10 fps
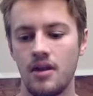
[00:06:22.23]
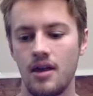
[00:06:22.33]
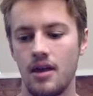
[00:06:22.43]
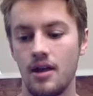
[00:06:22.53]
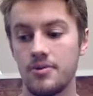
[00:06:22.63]

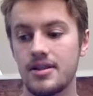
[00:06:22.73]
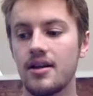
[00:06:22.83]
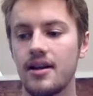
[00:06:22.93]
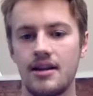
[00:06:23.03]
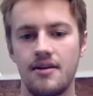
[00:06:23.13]
and I was
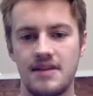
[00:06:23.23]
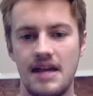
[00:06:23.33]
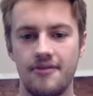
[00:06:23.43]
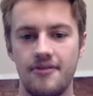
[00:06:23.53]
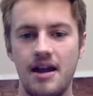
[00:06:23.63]
lucky enough to
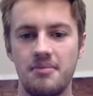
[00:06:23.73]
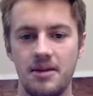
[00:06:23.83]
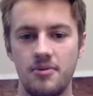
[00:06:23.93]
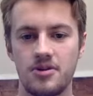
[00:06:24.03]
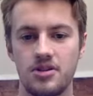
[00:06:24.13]
have a
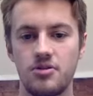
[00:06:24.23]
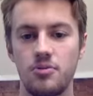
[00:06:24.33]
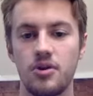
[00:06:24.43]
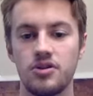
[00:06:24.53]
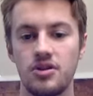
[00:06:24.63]
family which I knew
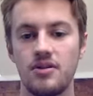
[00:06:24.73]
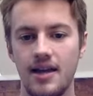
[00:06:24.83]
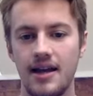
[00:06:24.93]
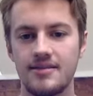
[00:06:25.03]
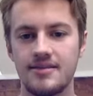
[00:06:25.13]
wouldn't do
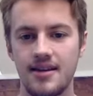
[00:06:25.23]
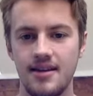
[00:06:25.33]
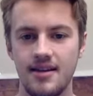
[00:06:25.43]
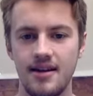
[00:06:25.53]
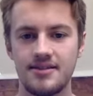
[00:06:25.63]
that,
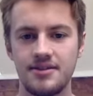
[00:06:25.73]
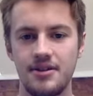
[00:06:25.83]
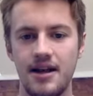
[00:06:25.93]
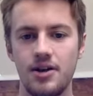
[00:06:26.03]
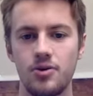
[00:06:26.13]
I still
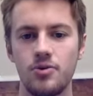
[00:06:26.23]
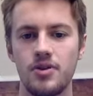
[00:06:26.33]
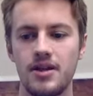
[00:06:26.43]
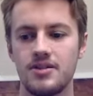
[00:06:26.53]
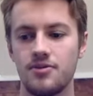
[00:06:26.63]
had all
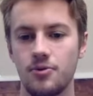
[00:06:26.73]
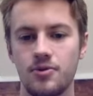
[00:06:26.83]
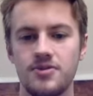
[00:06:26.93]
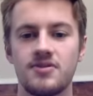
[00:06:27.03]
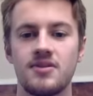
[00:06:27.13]
these
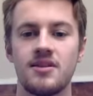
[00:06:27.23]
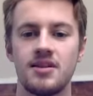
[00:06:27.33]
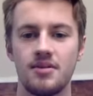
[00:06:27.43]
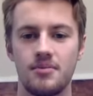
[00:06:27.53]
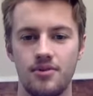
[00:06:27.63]
thoughts
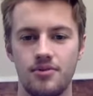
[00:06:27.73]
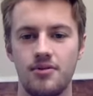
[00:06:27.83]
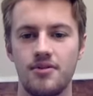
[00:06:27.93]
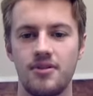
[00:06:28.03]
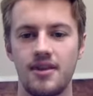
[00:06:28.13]
coming
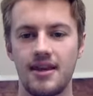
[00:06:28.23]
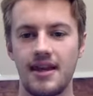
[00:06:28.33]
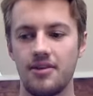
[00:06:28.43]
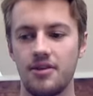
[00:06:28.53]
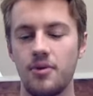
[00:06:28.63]
through,
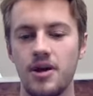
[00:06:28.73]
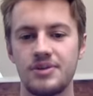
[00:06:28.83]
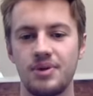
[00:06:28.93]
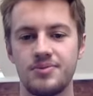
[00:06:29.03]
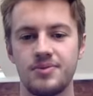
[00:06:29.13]
thinking of the
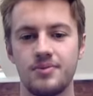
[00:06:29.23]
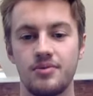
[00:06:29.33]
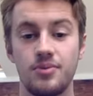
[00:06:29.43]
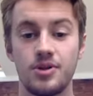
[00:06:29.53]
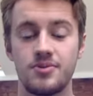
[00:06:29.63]
worst
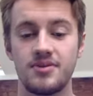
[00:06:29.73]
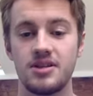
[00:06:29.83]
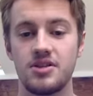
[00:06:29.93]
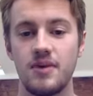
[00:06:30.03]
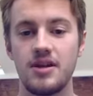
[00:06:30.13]
possible
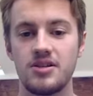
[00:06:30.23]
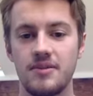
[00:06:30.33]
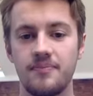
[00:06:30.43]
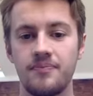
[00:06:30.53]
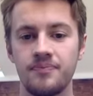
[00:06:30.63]
situation.